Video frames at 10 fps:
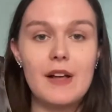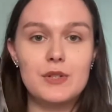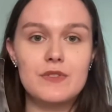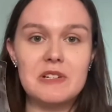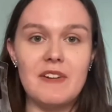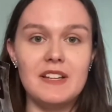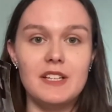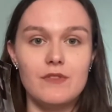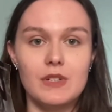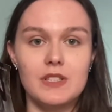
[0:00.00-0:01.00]
I also reread The
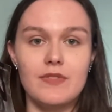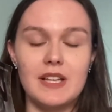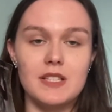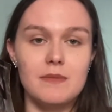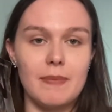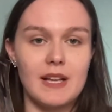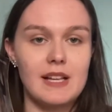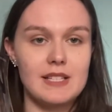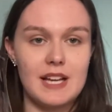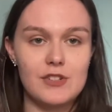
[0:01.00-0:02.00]
Infernal Devices by
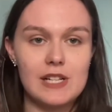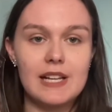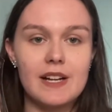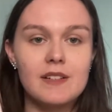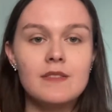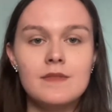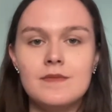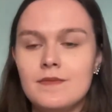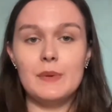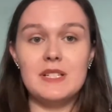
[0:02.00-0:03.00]
Cassandra Clare,
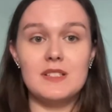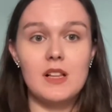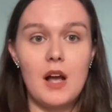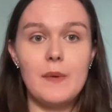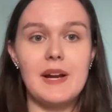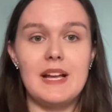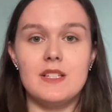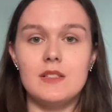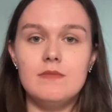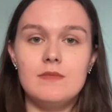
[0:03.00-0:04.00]
which is Clockwork
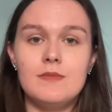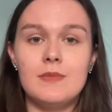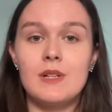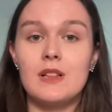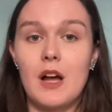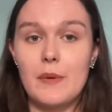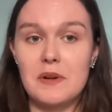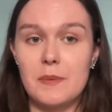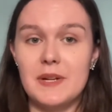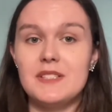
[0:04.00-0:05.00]
Angel, Clockwork
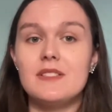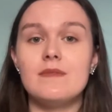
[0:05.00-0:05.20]
Prince,